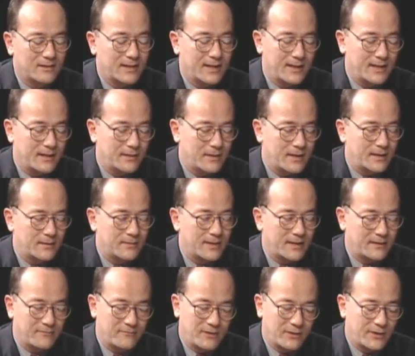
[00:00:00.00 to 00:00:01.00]
All right,
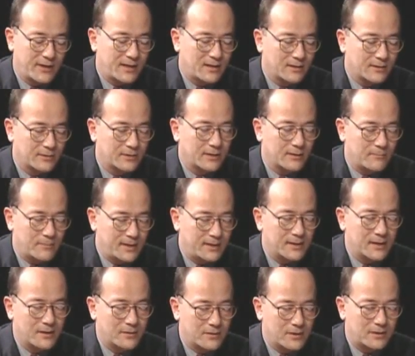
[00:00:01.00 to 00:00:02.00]
and very clearly
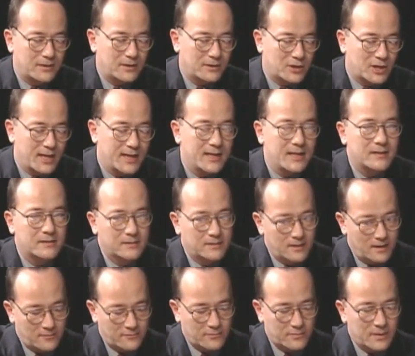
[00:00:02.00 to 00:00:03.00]
we know that the Chinese
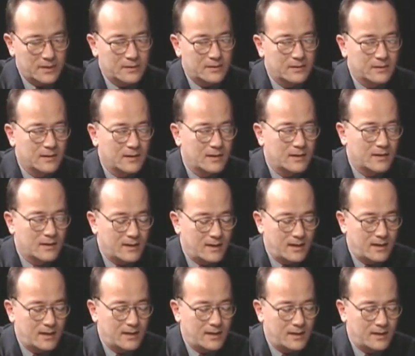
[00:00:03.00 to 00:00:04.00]
government
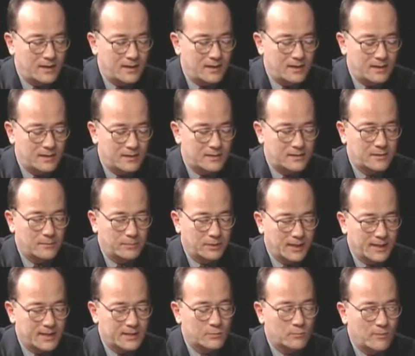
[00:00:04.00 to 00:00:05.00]
is the
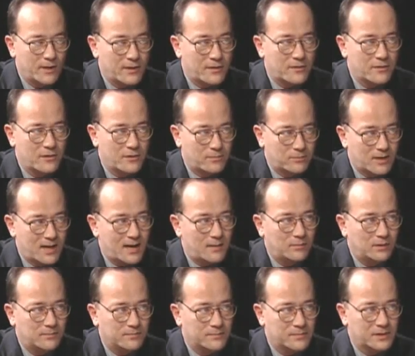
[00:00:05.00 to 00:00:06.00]
place with the
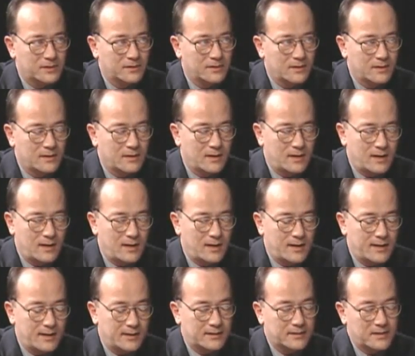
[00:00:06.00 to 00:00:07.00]
problems.
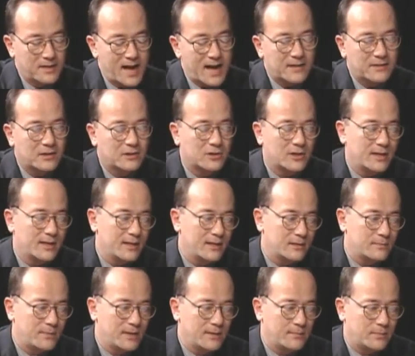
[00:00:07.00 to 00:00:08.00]
It's not the
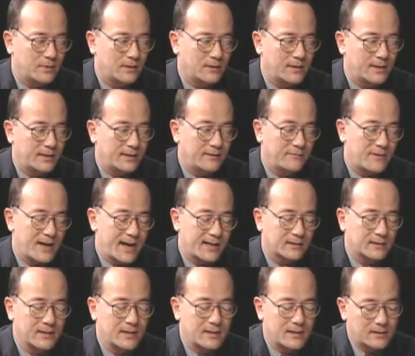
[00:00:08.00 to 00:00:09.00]
Chinese people, and in
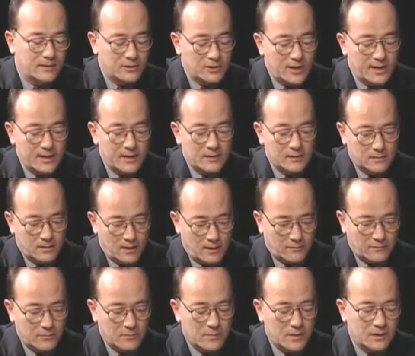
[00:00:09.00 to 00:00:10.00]
fact, the Chinese
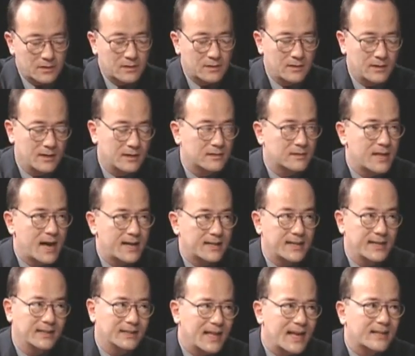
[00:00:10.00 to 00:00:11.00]
government is
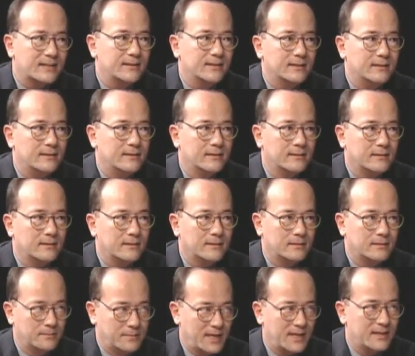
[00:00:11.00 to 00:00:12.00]
not elected
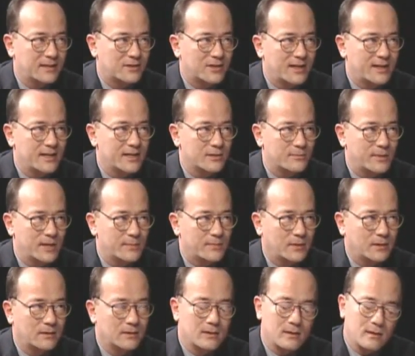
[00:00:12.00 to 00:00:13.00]
by the Chinese
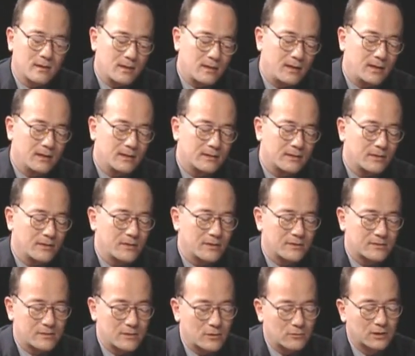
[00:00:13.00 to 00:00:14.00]
people. Right. So
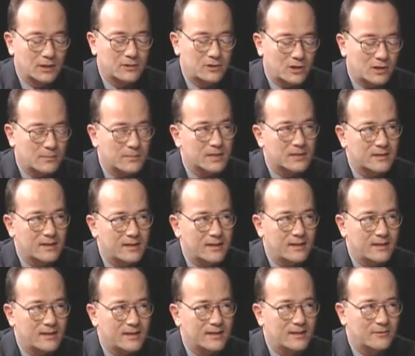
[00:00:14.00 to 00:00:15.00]
there's no
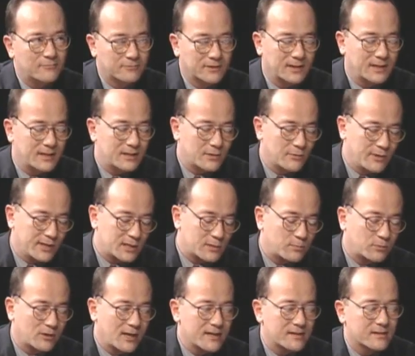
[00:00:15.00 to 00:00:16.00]
legitimacy, really, to its
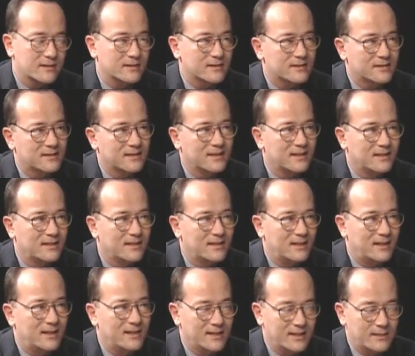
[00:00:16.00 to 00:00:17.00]
presence
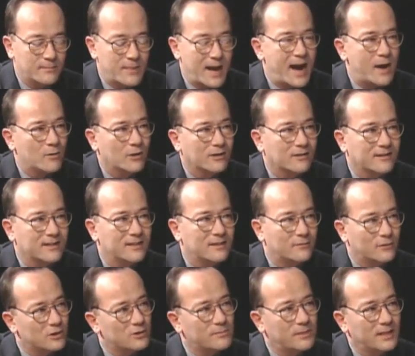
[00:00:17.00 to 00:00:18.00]
in power in
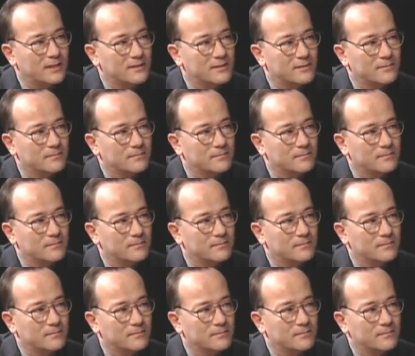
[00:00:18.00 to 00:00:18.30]
the first place.